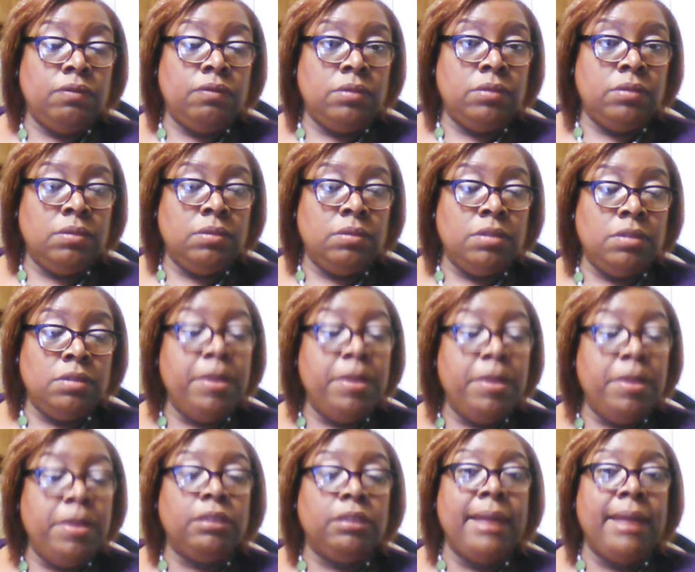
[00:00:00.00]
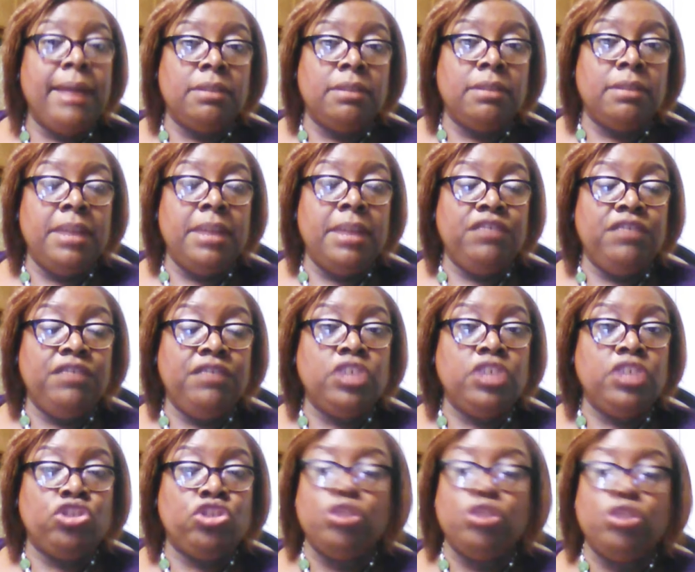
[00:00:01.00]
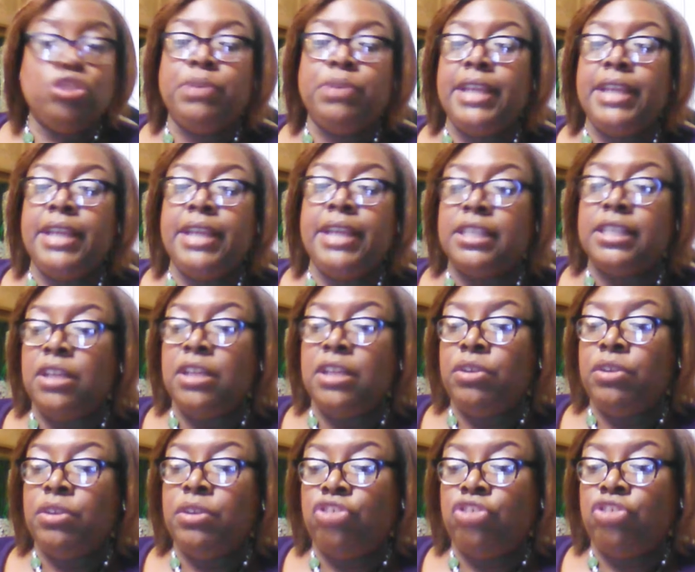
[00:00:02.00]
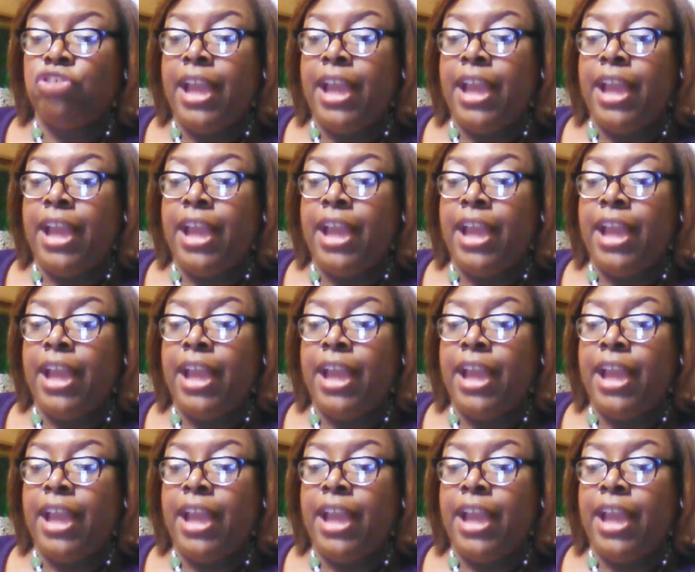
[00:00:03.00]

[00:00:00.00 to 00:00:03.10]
to milk them out the money for these children? Put a yes or no in the chat.